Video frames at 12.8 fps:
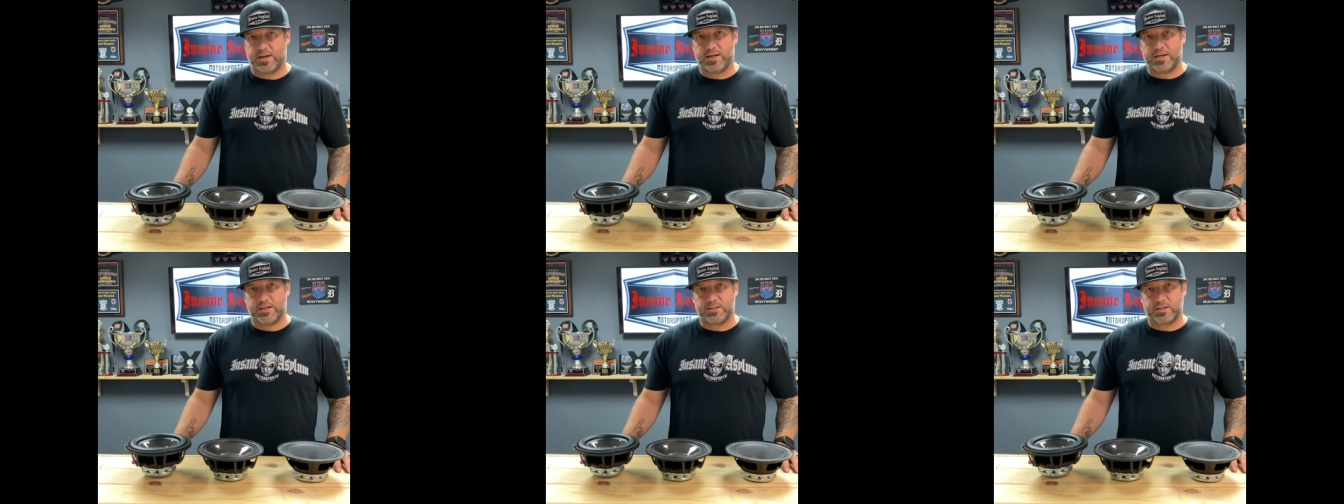
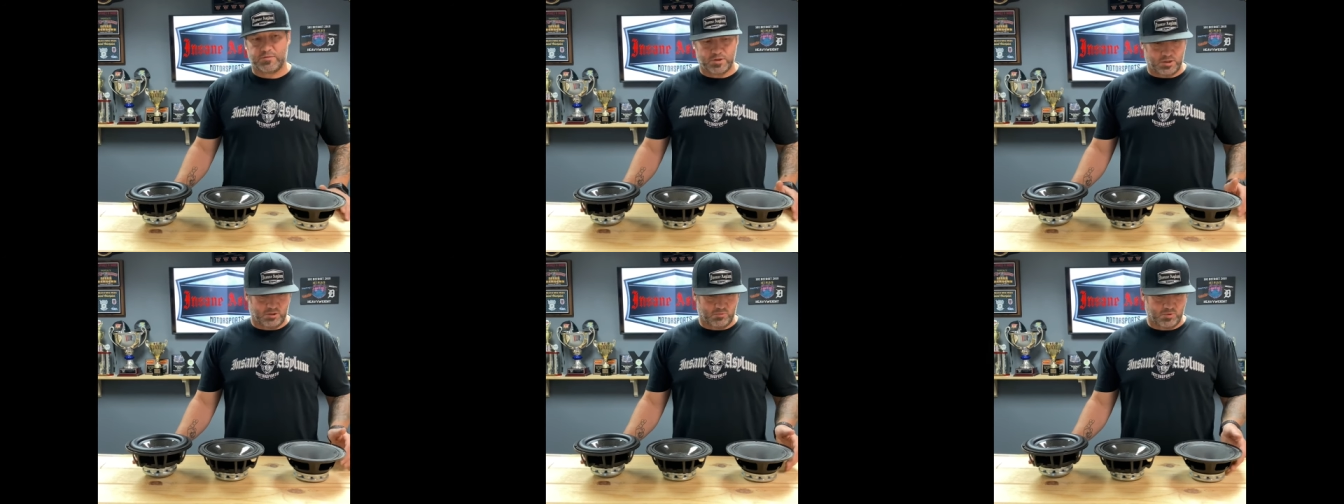and give
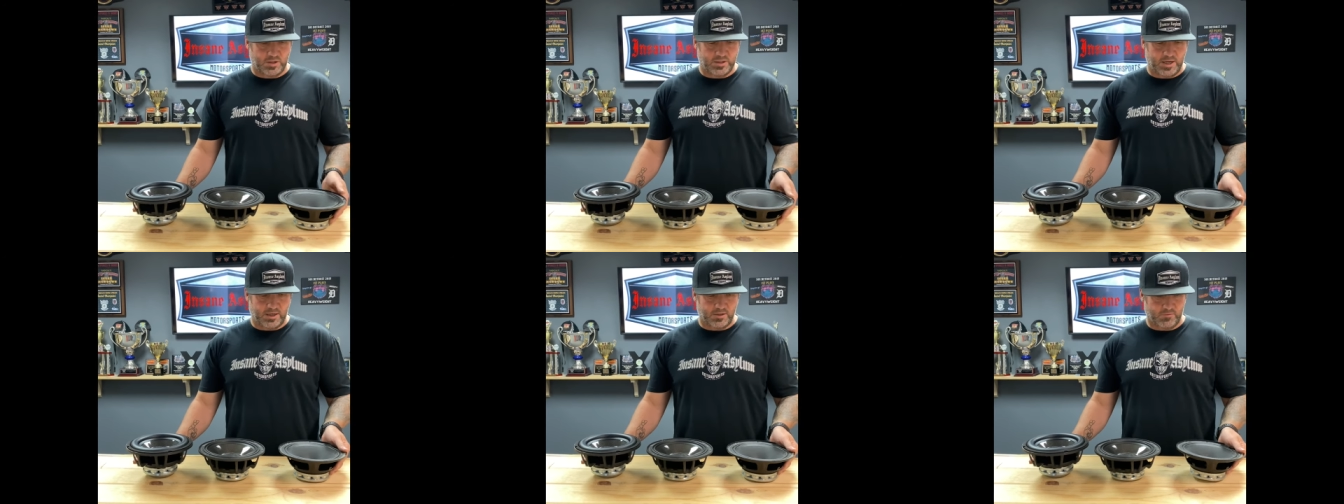you a little
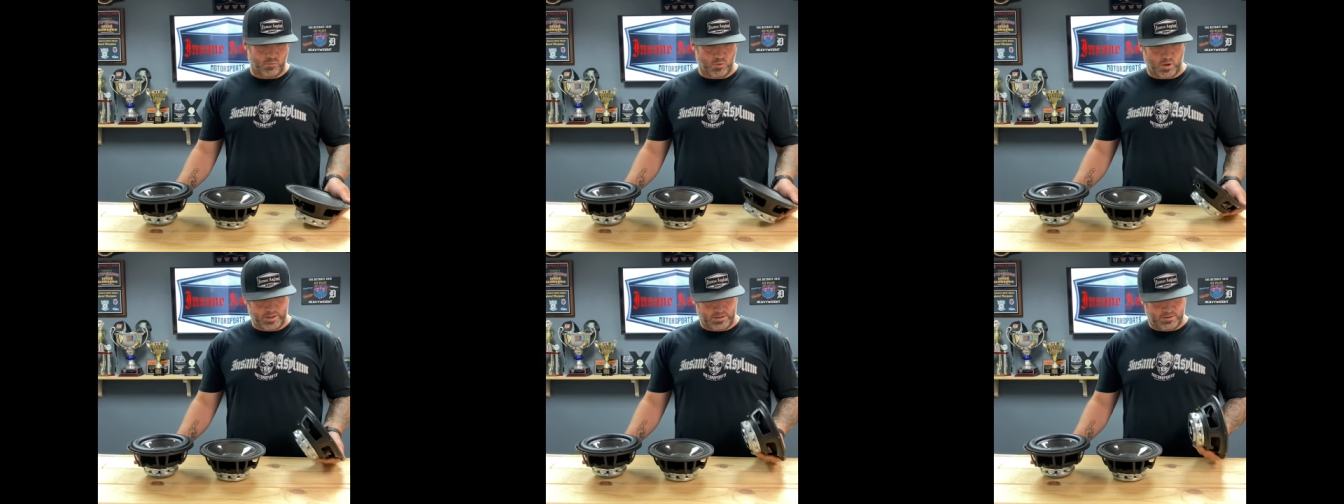rundown of
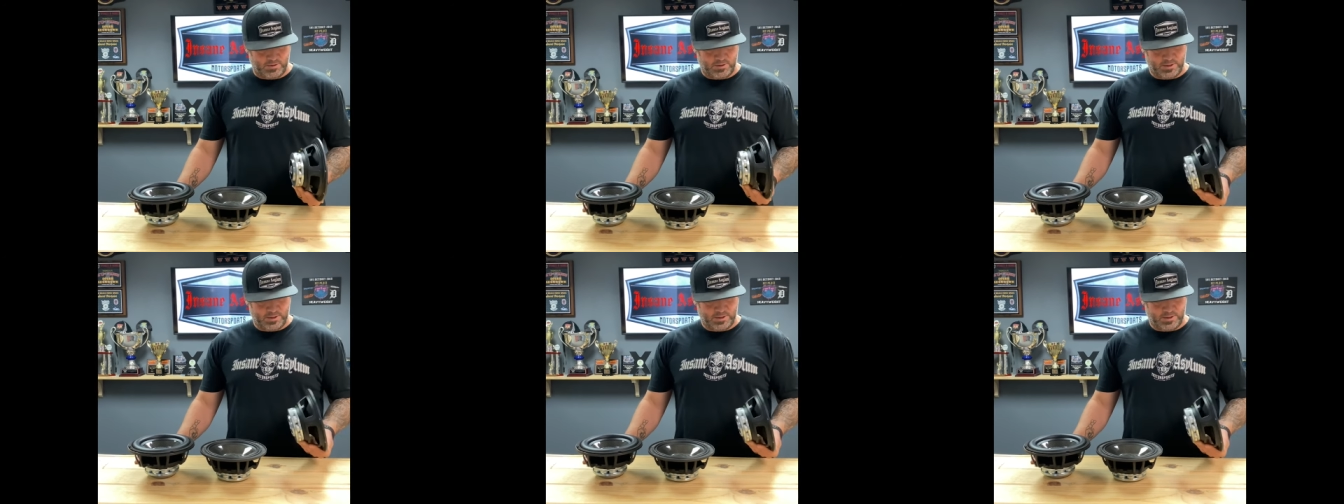what